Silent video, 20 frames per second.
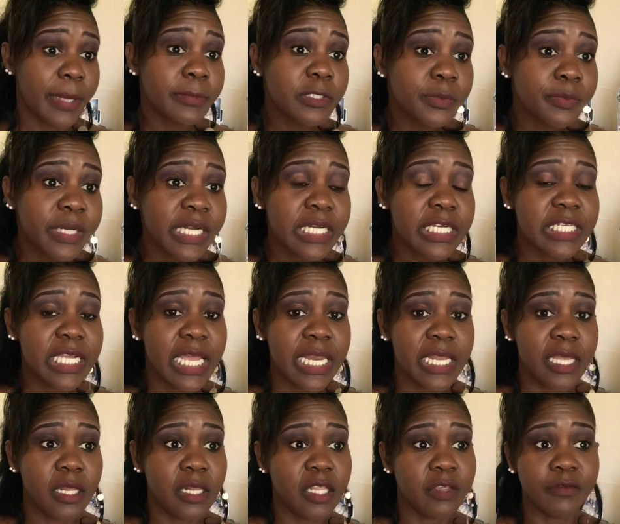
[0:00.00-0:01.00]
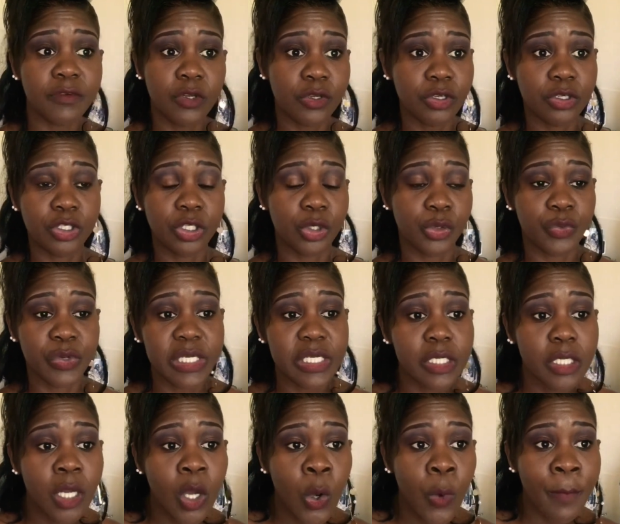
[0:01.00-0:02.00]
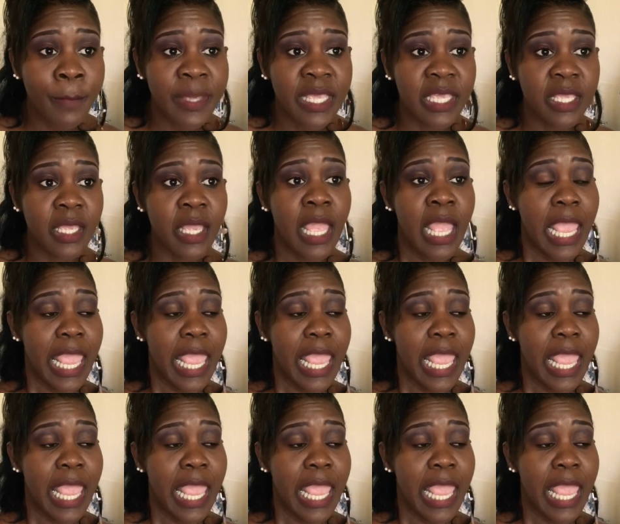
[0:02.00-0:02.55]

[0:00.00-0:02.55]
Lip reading: to my channel, even though you don't really know me.